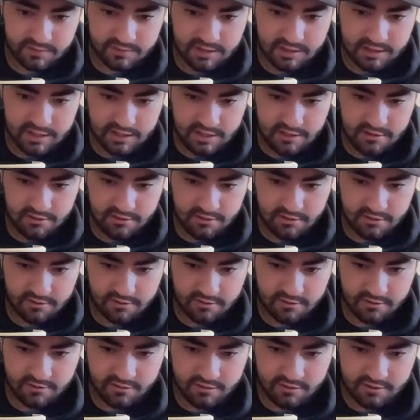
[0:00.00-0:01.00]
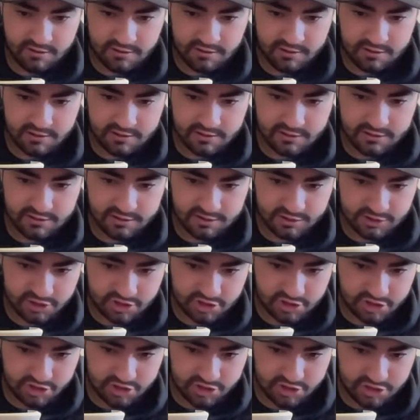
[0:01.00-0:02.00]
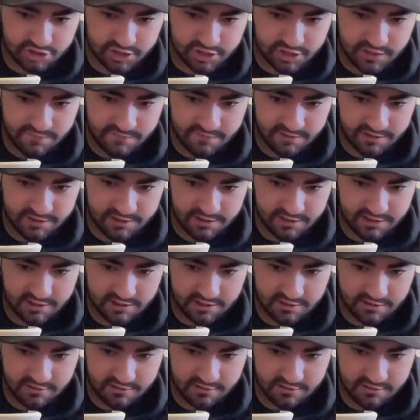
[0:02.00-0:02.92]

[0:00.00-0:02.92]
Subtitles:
here and just shove it in there.